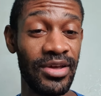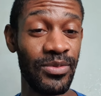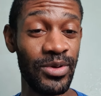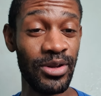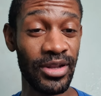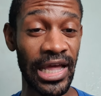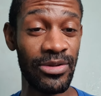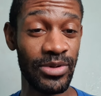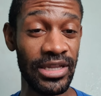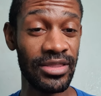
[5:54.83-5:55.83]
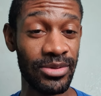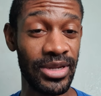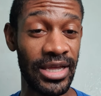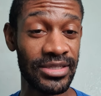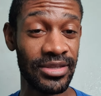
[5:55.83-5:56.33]
We don't like reading through
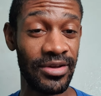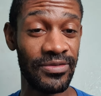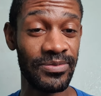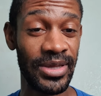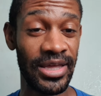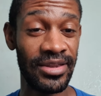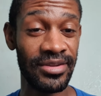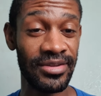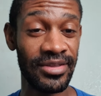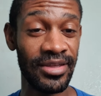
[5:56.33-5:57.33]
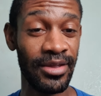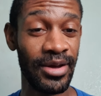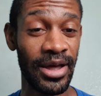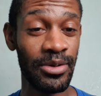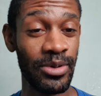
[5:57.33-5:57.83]
that stuff, man.
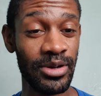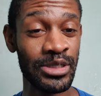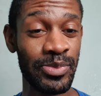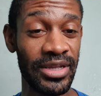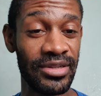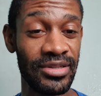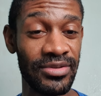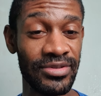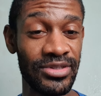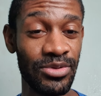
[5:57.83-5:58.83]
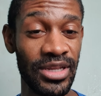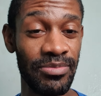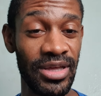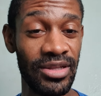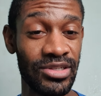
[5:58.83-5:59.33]
I don't want to spend 20
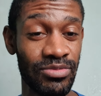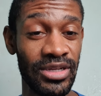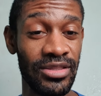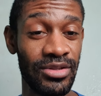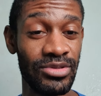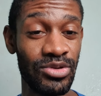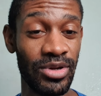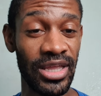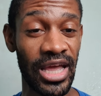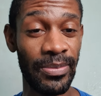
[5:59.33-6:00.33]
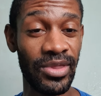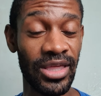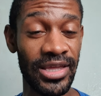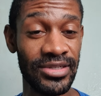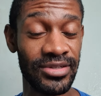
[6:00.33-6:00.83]
minutes reading through 20
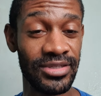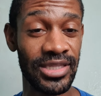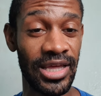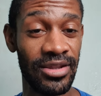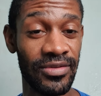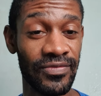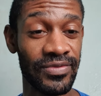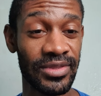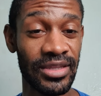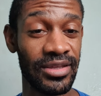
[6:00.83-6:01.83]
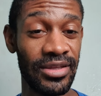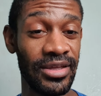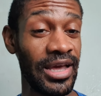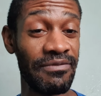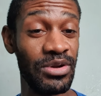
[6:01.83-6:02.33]
applications that
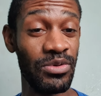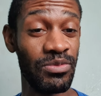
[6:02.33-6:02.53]
have no